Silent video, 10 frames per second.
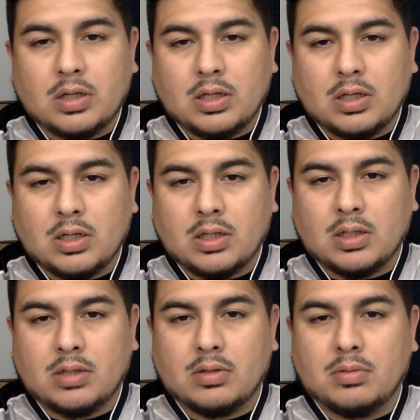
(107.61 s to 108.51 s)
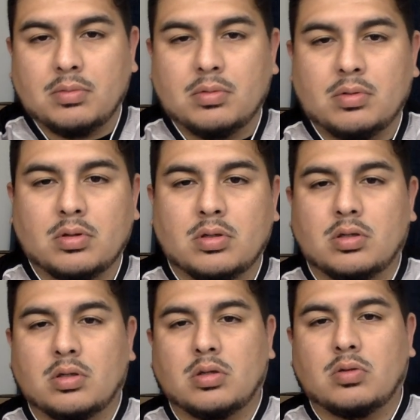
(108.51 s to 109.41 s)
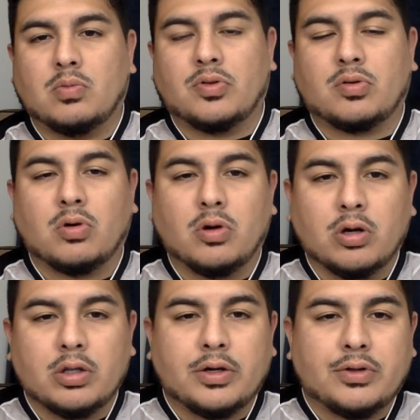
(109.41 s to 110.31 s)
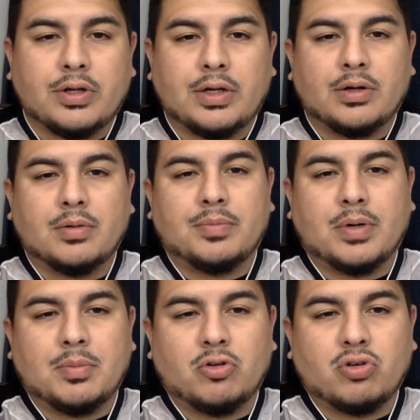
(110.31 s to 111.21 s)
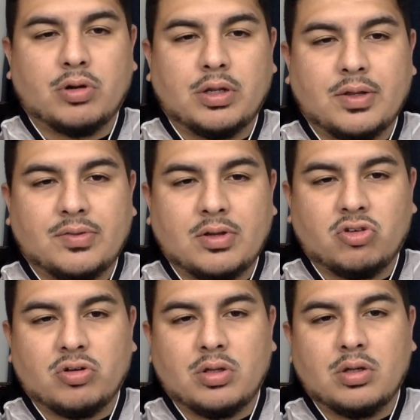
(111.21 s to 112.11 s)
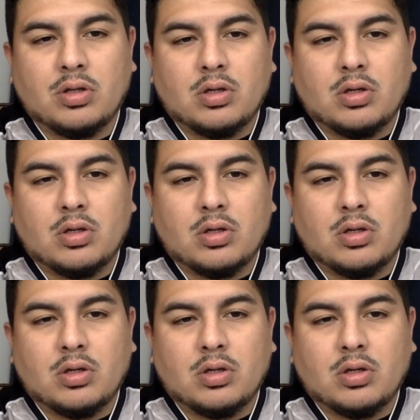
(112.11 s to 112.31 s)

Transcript: earlier in the year by majority decision.